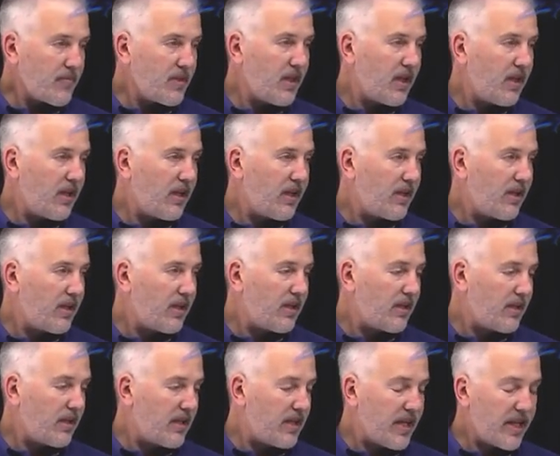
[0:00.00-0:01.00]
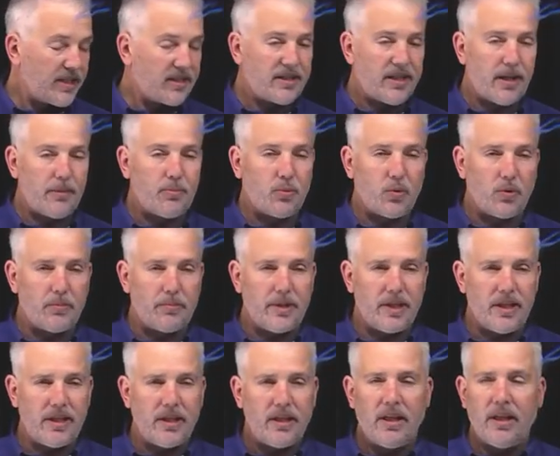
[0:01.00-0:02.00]
Uh, the, the next step will
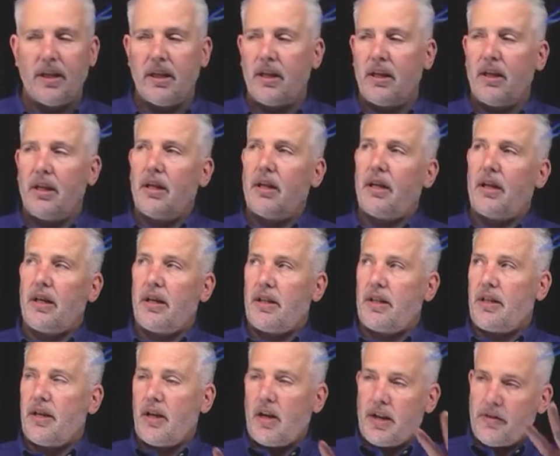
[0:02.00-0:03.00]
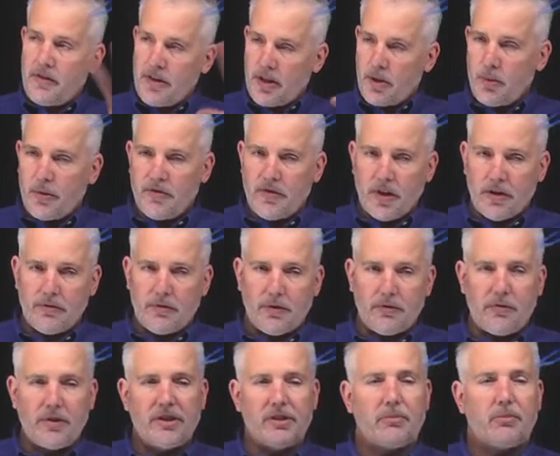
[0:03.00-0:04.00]
be uh, the, everything we've done for
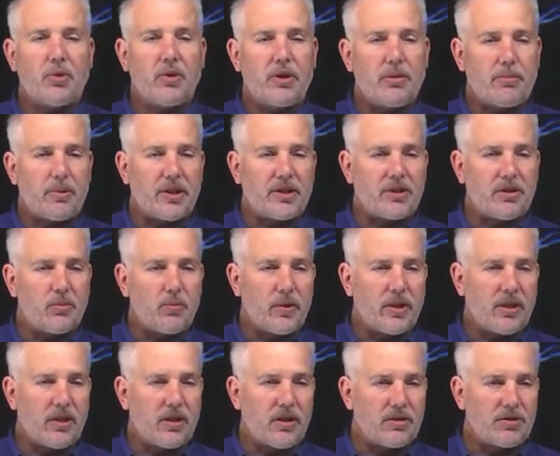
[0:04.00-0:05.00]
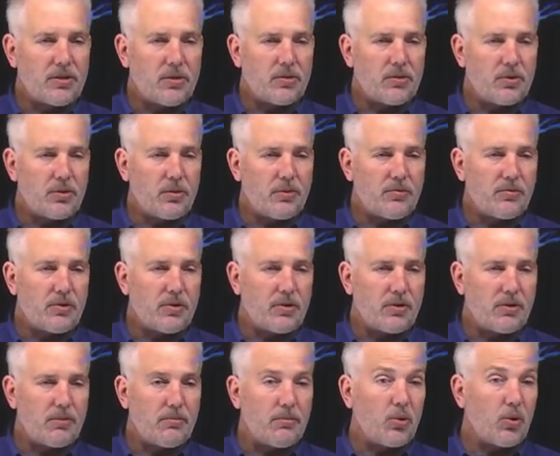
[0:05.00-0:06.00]
freezing point depression, we can also do
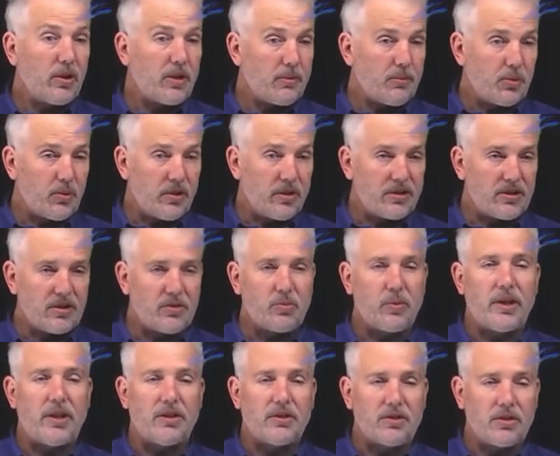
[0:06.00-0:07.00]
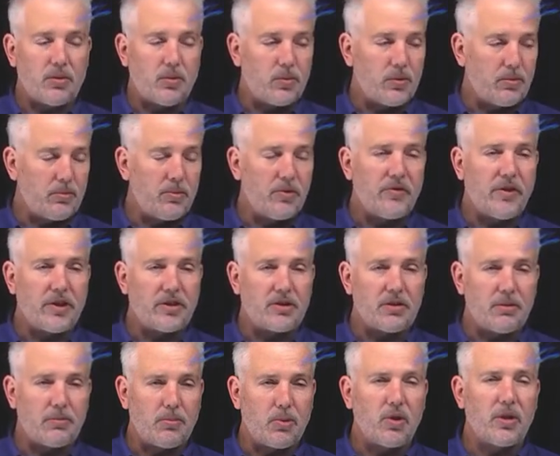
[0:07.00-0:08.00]
for boiling points as well. So we'll move on
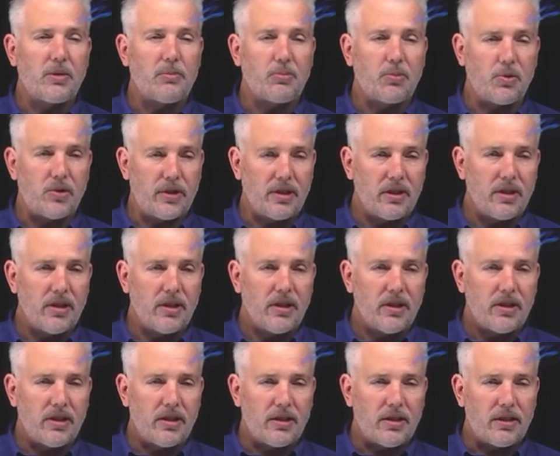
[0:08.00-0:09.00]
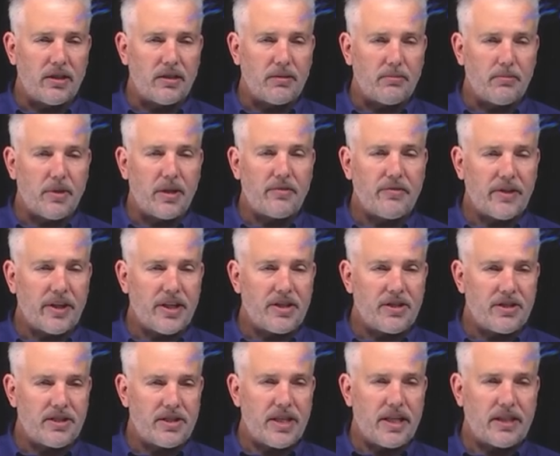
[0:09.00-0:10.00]
to boiling point uh,
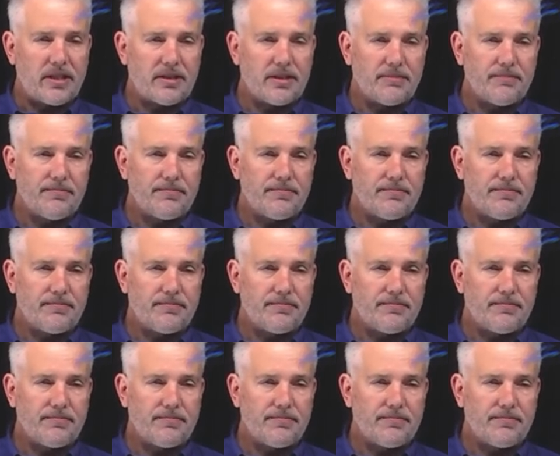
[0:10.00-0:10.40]
modifications next.